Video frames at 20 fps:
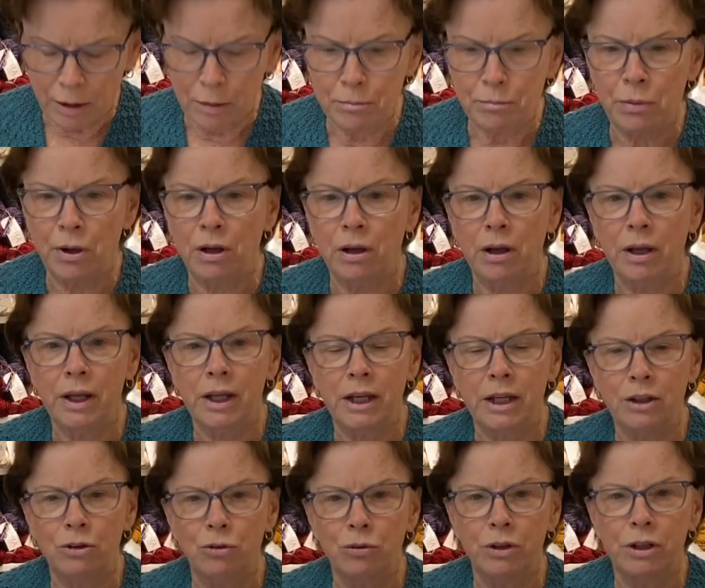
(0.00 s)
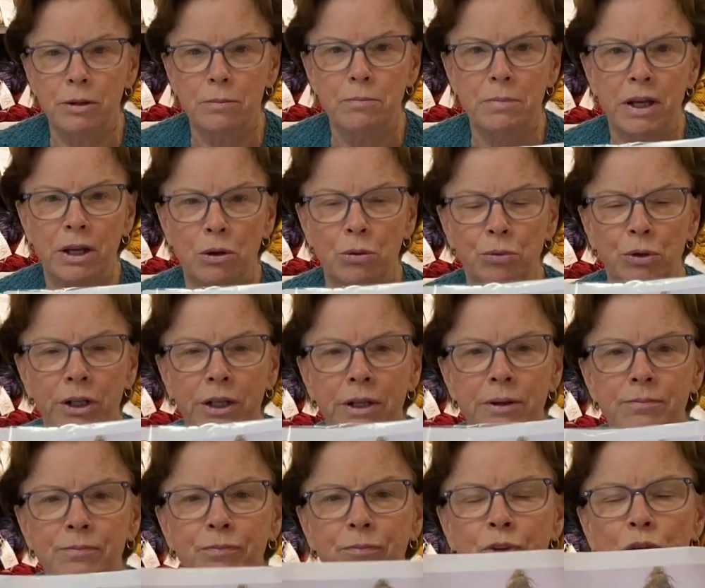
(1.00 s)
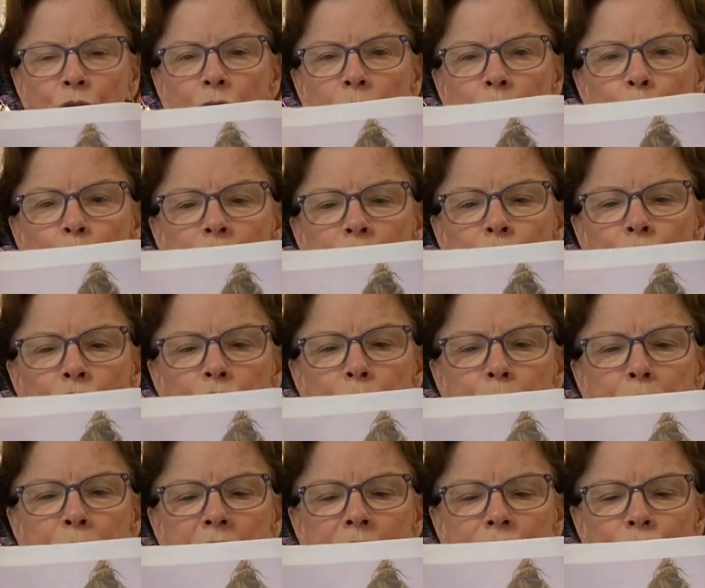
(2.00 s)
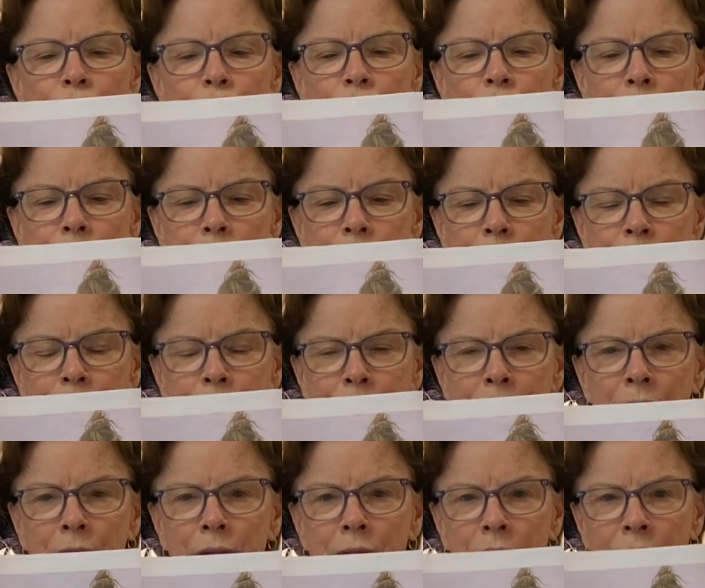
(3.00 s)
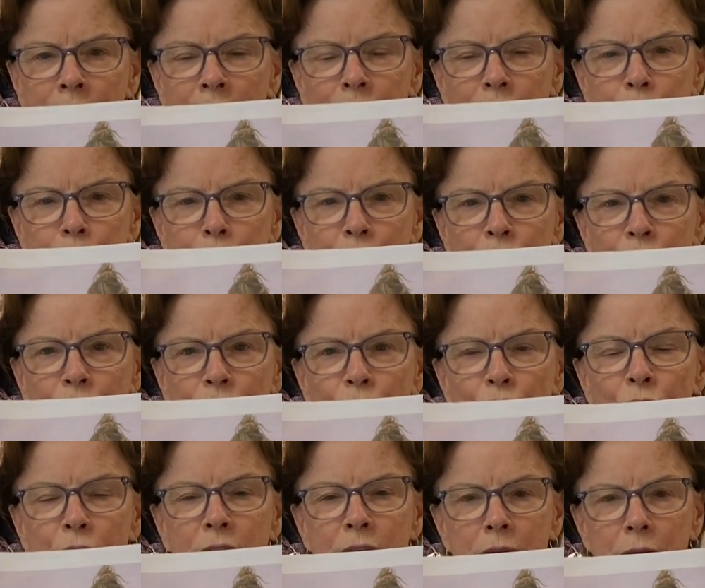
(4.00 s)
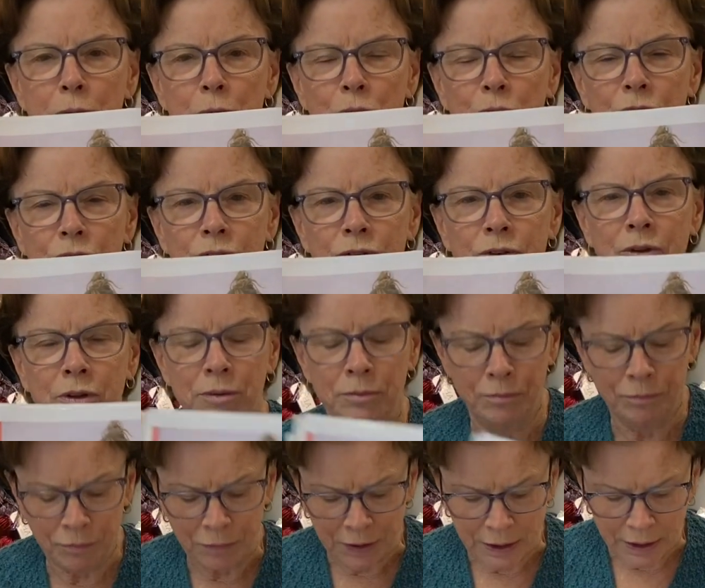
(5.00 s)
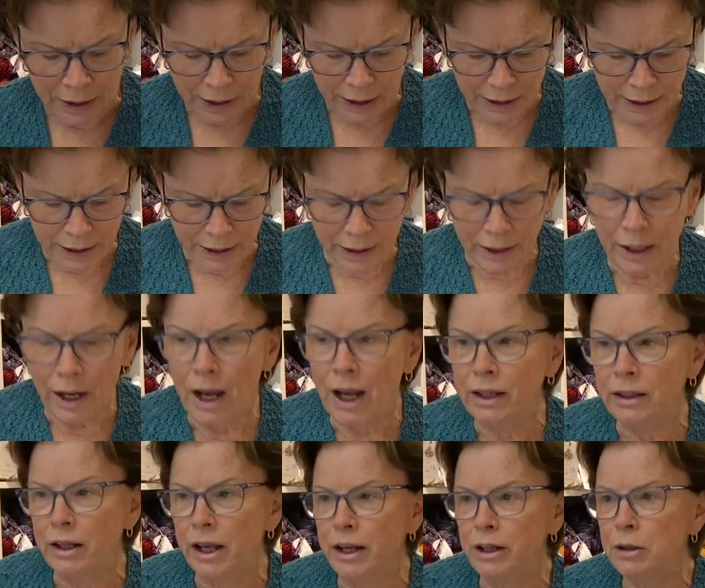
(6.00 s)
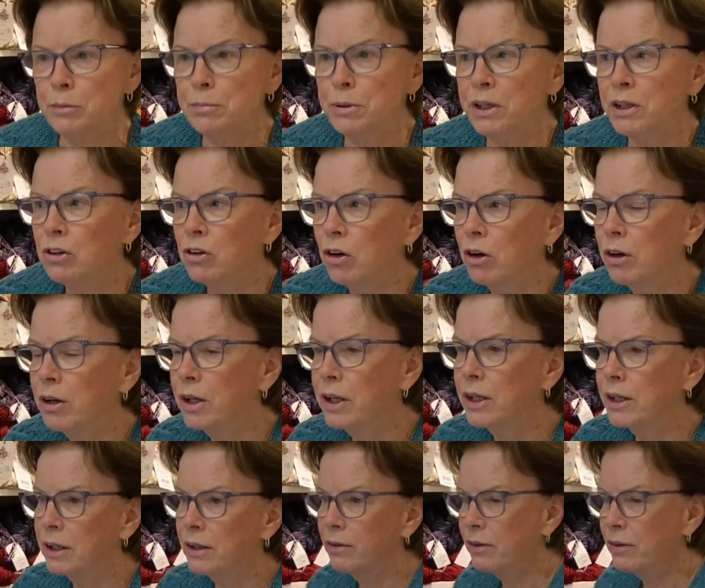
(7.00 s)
by Andrea Mowry called Winter's Beach. Has beautiful cables, and I like a big cardigan,